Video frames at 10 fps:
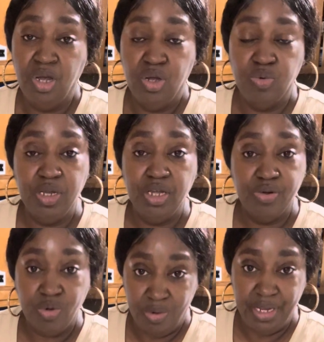real
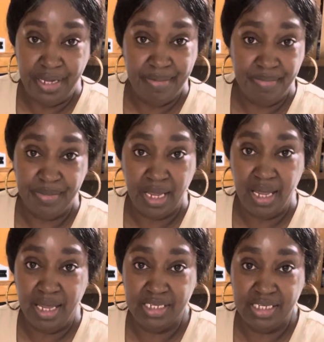quick,
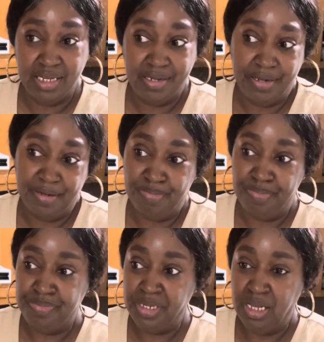guys. And
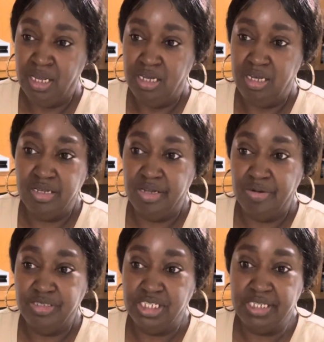you know,
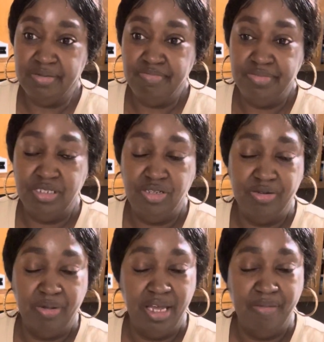just, you
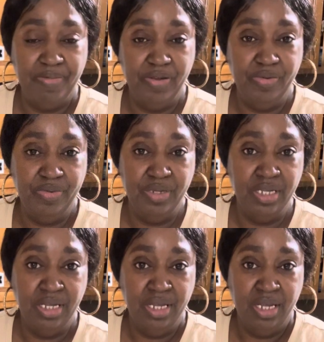know, help you
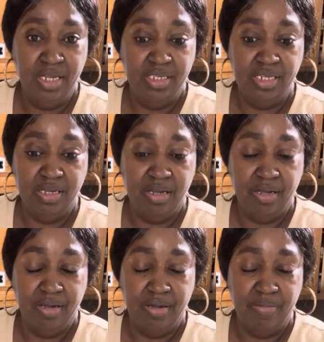
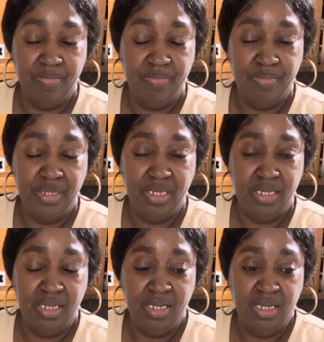to
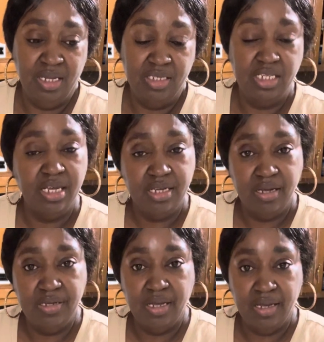take
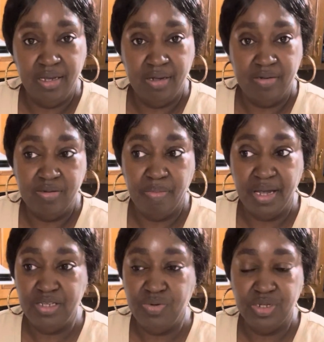care of your health by
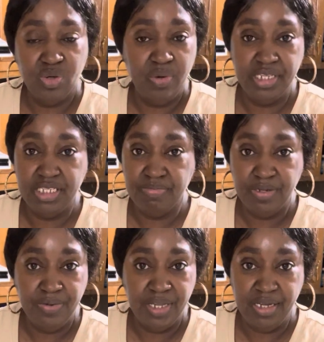doing a quick
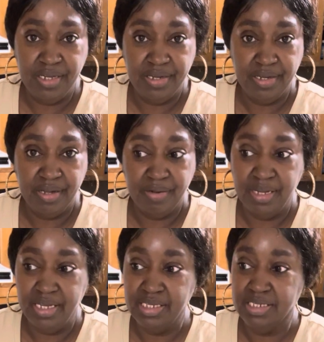smoothie. You know,
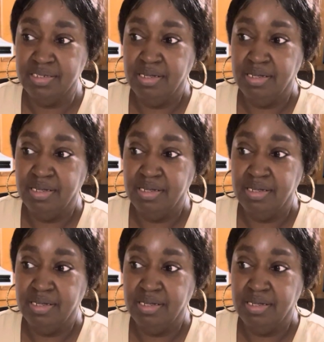it's,